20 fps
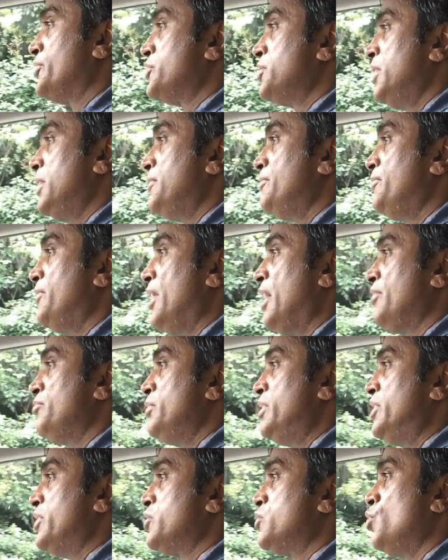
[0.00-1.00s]
Stayed 5
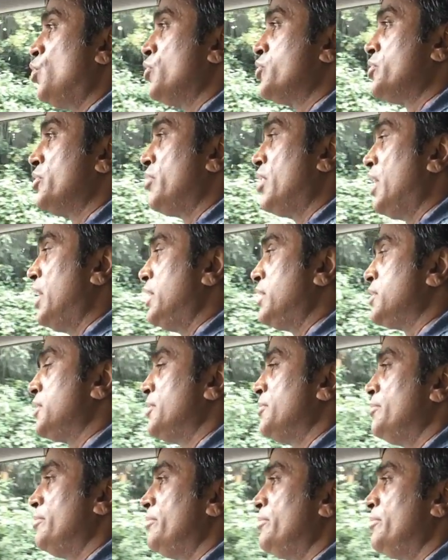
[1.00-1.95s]
minutes towards the right,